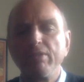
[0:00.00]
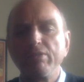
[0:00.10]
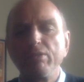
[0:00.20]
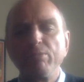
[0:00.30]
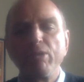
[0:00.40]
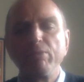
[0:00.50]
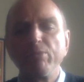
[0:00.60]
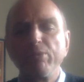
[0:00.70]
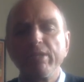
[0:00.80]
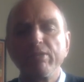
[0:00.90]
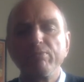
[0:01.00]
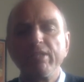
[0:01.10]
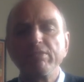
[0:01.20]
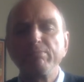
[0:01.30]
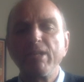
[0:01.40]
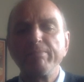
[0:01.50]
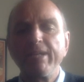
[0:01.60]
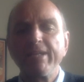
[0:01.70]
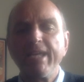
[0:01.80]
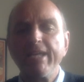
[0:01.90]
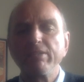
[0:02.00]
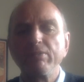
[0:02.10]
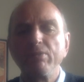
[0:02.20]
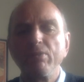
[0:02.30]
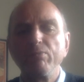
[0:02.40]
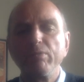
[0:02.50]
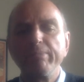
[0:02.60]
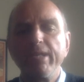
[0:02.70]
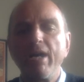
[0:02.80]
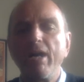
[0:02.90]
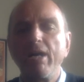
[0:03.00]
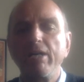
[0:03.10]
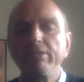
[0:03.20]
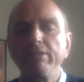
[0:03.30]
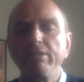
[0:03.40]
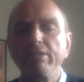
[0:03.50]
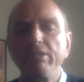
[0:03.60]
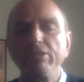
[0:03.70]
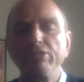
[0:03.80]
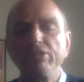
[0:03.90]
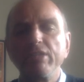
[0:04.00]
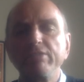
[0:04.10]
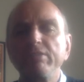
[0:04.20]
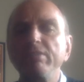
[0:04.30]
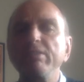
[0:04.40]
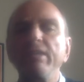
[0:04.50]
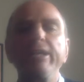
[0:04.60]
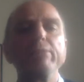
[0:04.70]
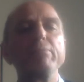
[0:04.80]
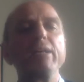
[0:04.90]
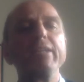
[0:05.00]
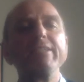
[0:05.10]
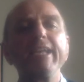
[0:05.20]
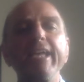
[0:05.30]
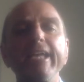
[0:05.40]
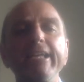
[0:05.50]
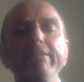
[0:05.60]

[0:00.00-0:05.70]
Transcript: Tomorrow morning, the rest of my baguette would be hard, just like my day.